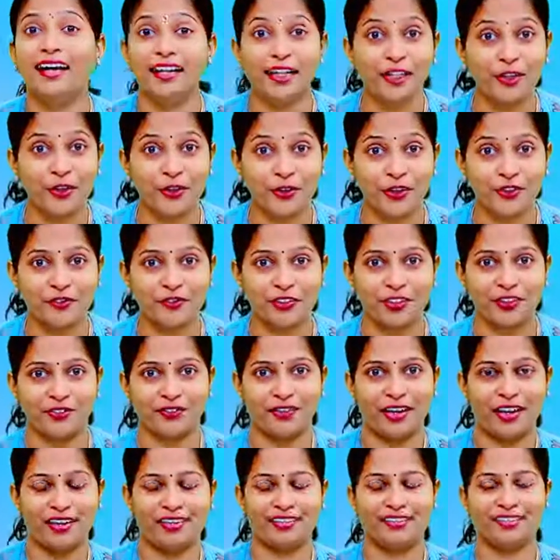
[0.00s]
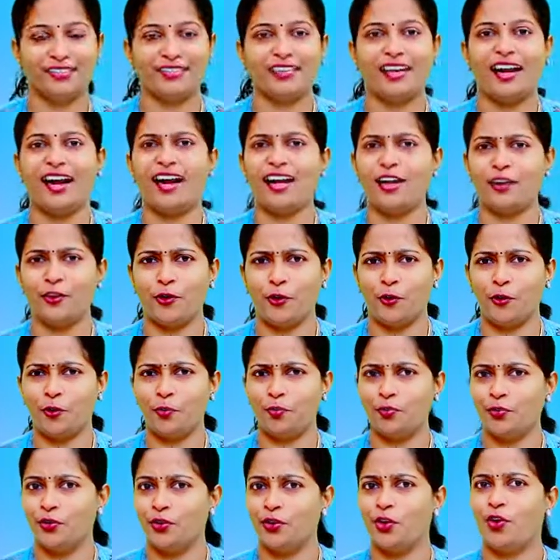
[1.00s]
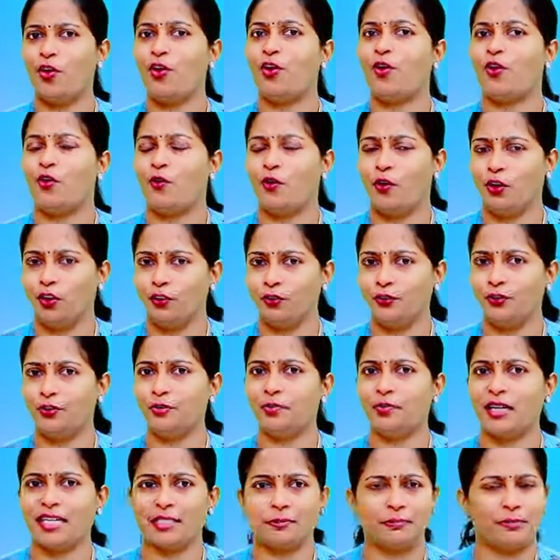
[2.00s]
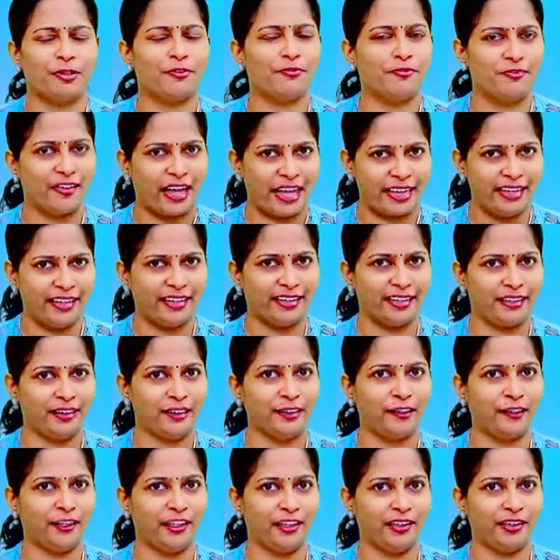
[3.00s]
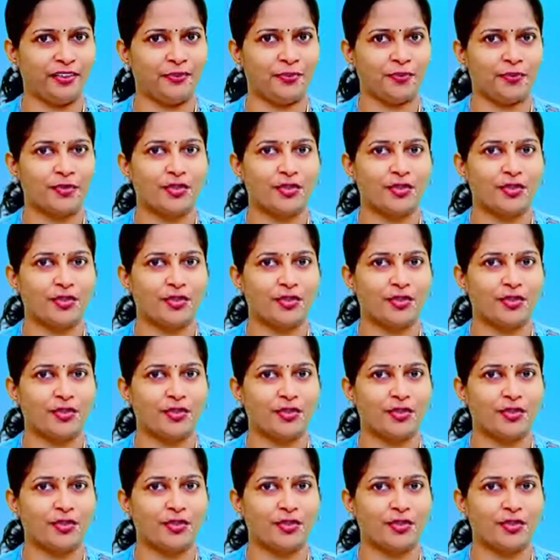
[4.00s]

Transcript: Hello everyone. I hope all of you must be very clear